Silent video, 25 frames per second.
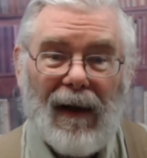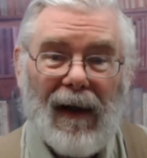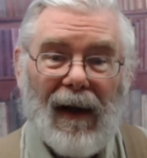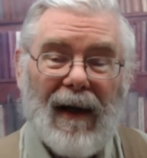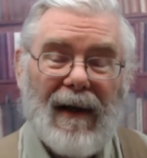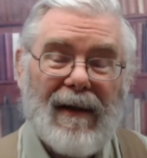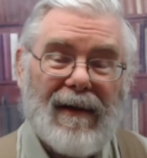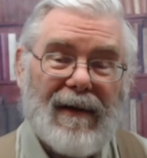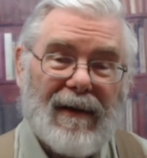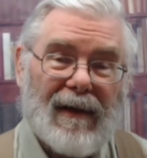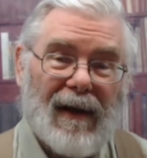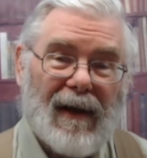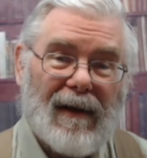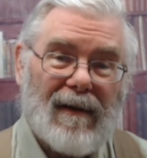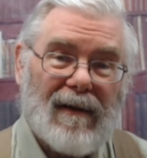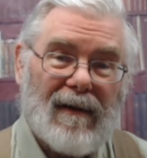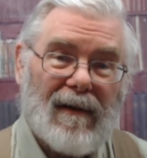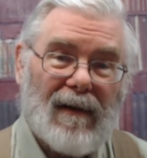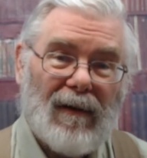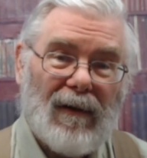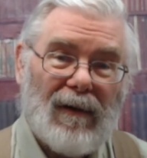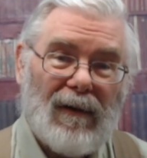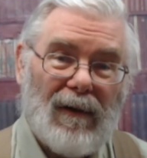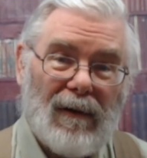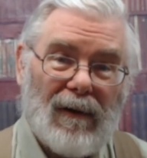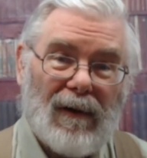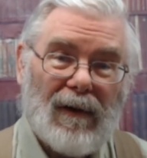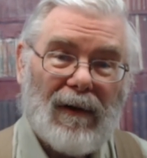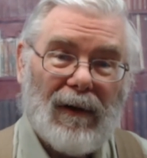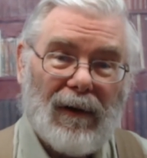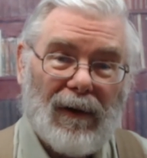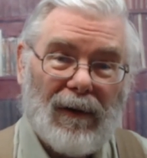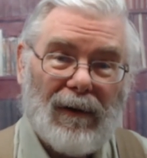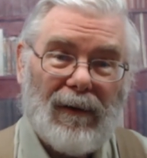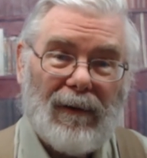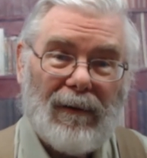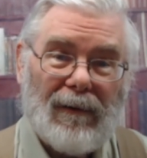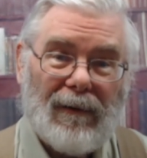And since
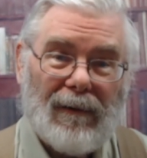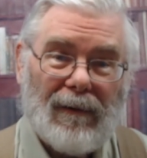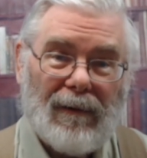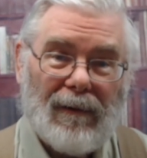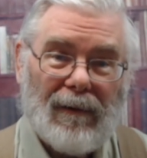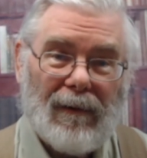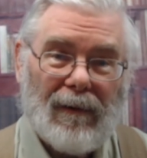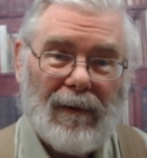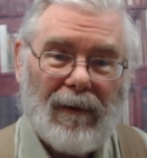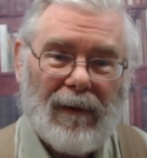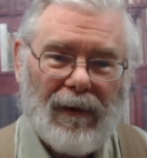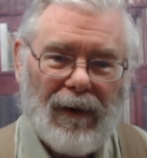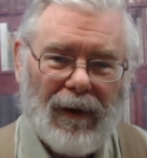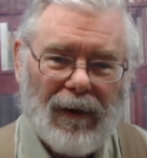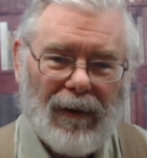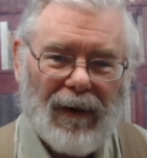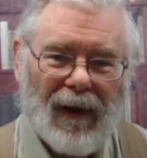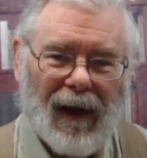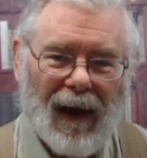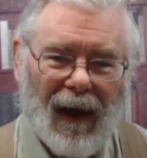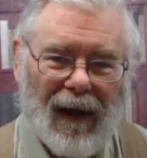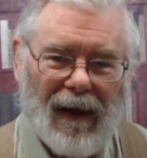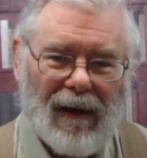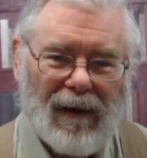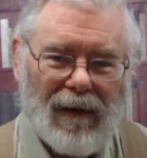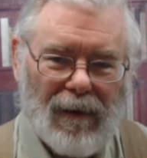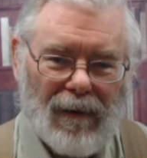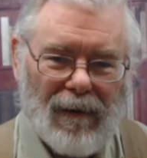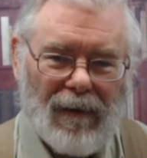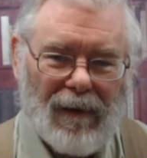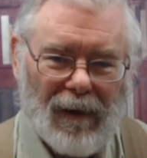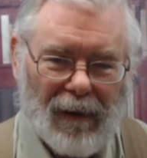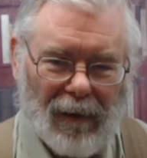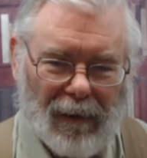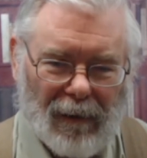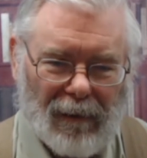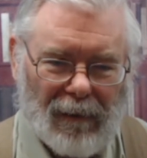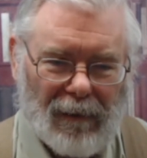Uku,
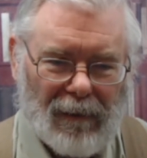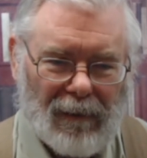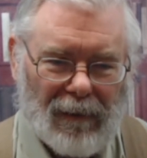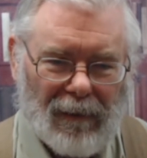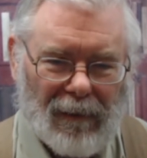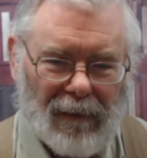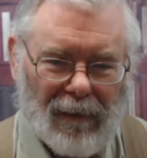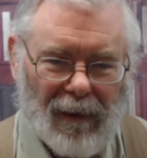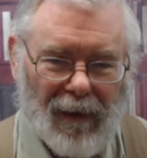UKUU,